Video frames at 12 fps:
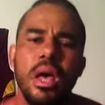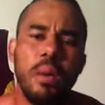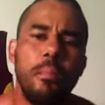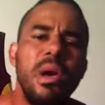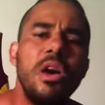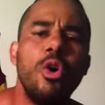
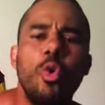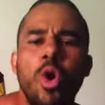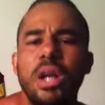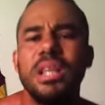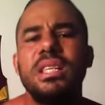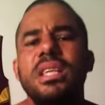
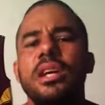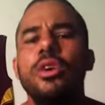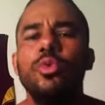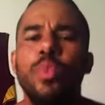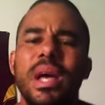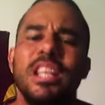Marijuana,
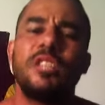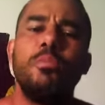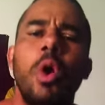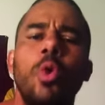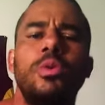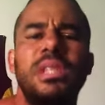cigarette,
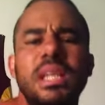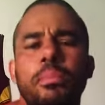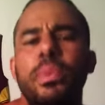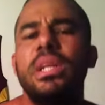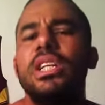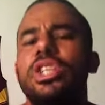smoke deep
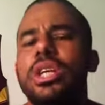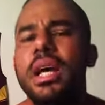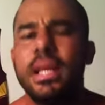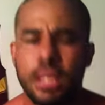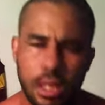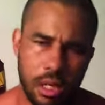in the
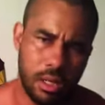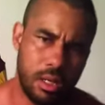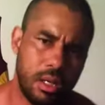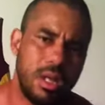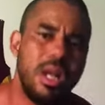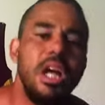chest.
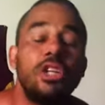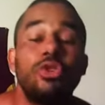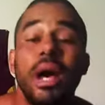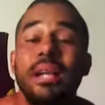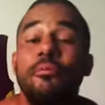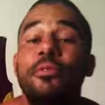
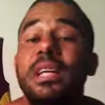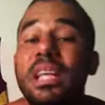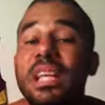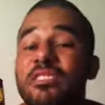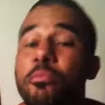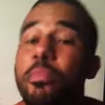Try to
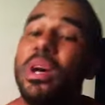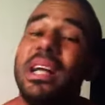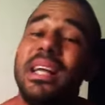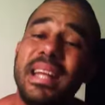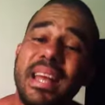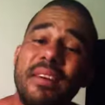forgive,
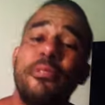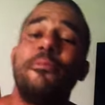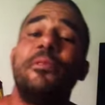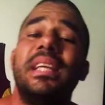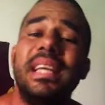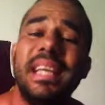but never
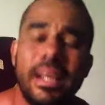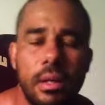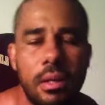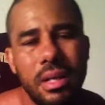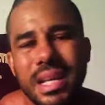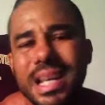forget.
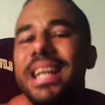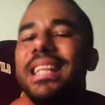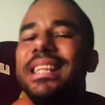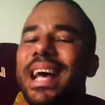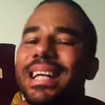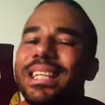
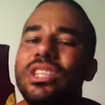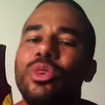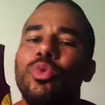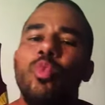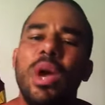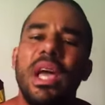That's the
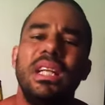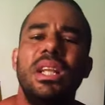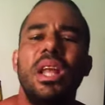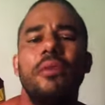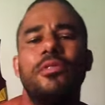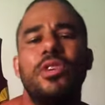way
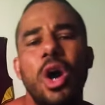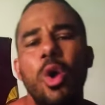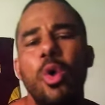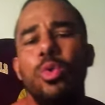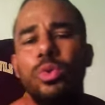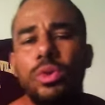love
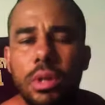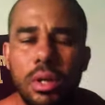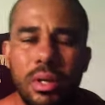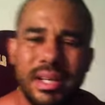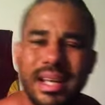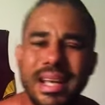goes.
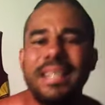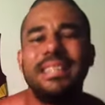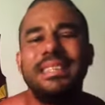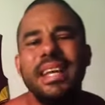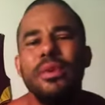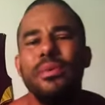
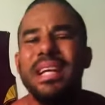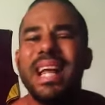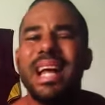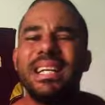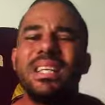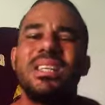Staring
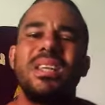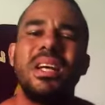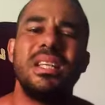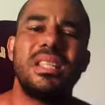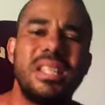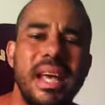at the
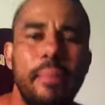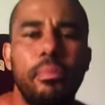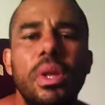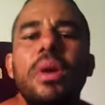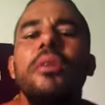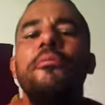sunset,
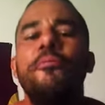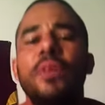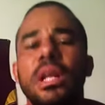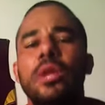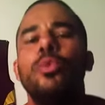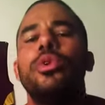
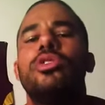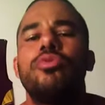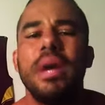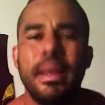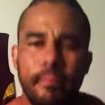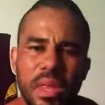feeling
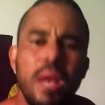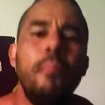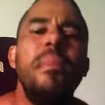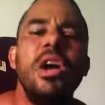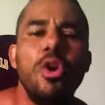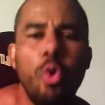regret.
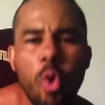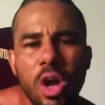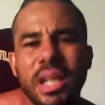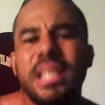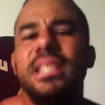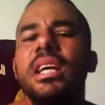
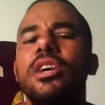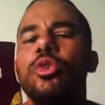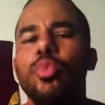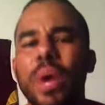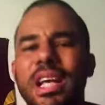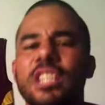Marijuana,
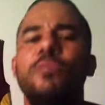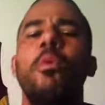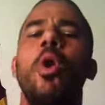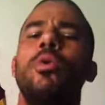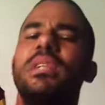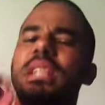cigarette,
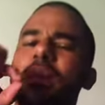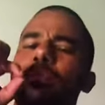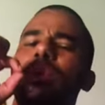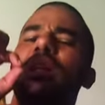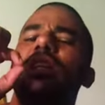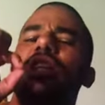smoke deep
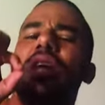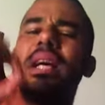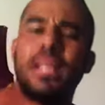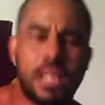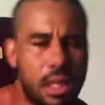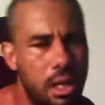in the
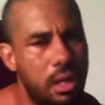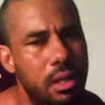chest.